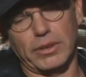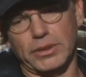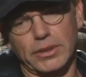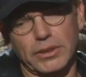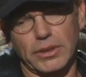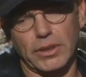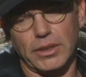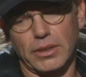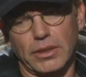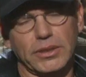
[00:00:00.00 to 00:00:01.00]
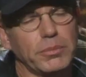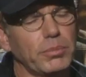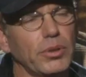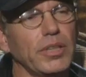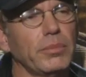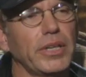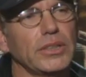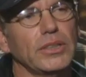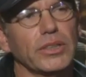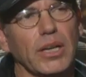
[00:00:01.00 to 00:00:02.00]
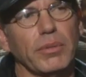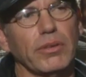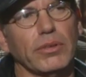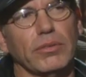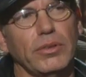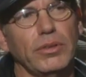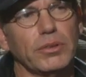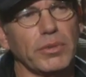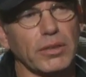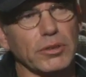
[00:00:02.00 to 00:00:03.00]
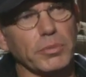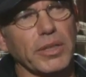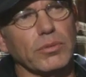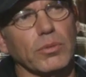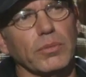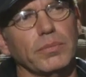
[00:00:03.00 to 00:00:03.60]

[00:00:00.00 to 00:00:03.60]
It's just, it's a pretty amazing job. I have a huge amount of respect for them.